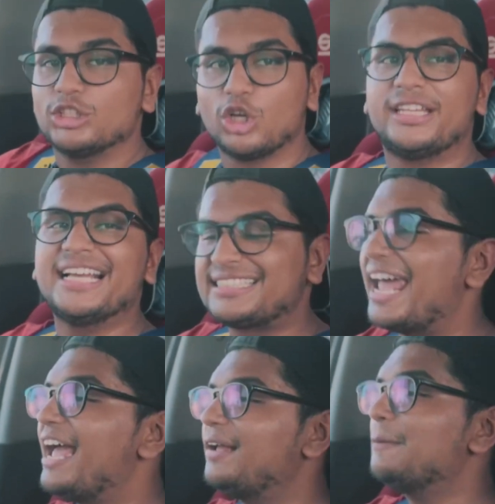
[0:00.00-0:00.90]
So this
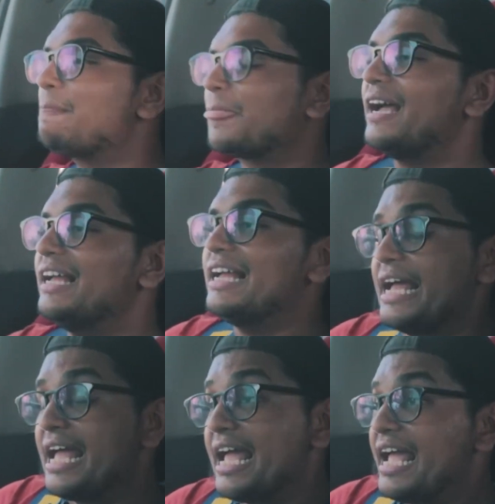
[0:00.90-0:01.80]
thing
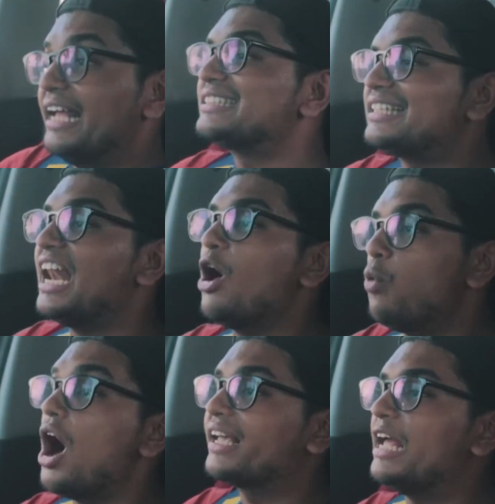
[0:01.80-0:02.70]
is still a
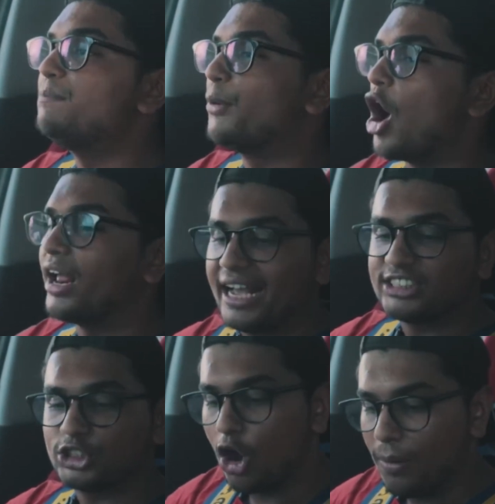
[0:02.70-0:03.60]
work in
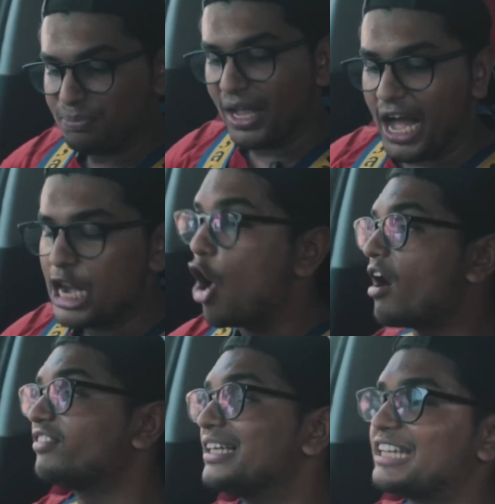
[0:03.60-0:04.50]
progress. So a
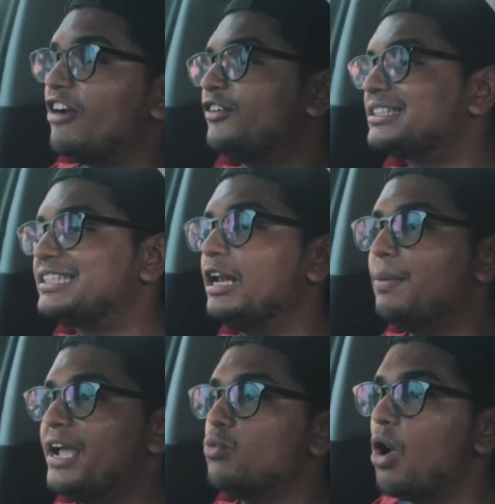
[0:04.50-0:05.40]
lot of the stuff is still
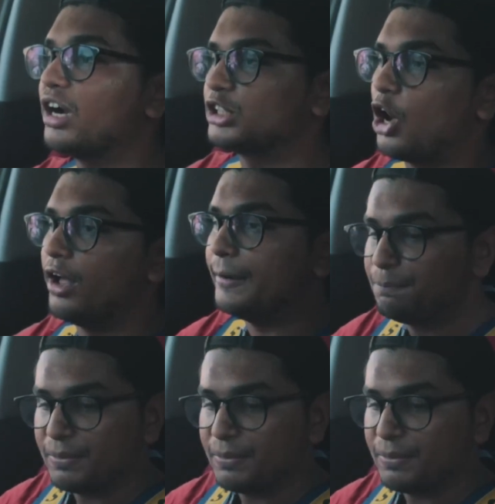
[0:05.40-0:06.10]
being worked on.